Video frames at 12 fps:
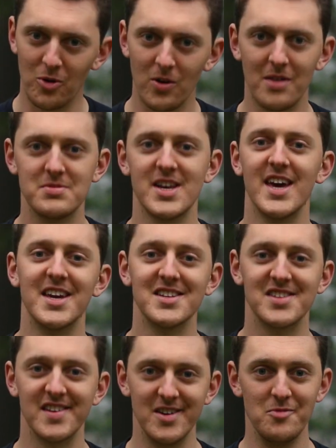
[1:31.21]
All I'm saying
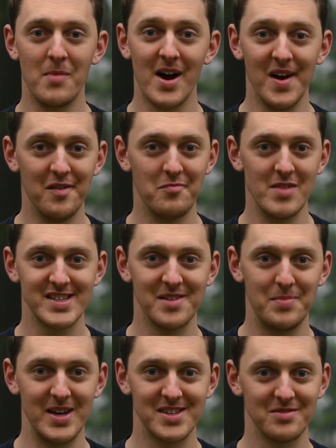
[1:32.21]
is that you might have missed a
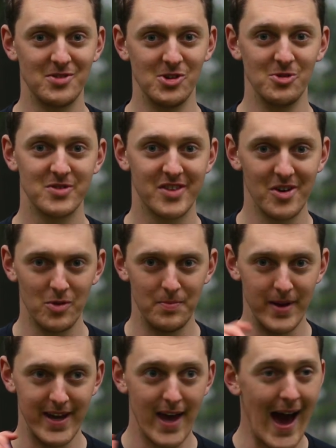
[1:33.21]
piece of news that would
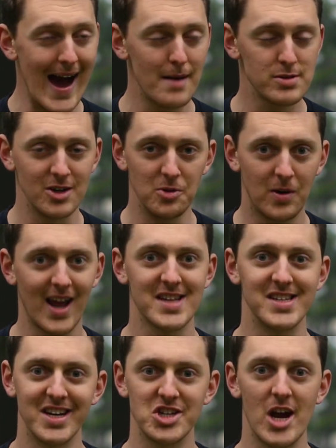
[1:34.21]
be absolute
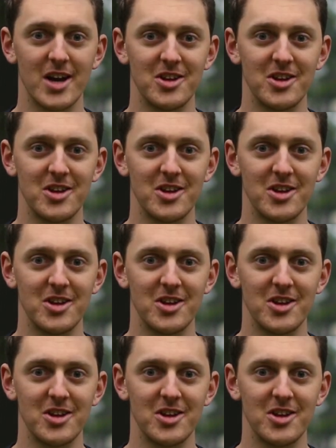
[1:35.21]
classic Jack